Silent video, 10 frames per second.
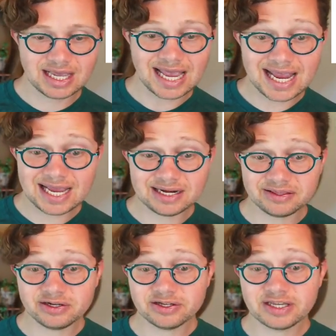And
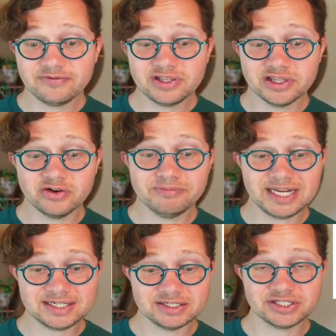they're looking for
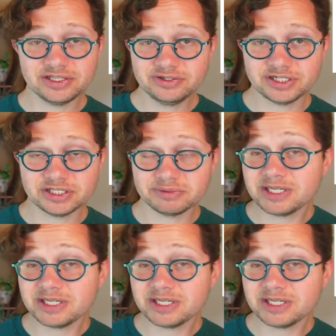low-maintenance solutions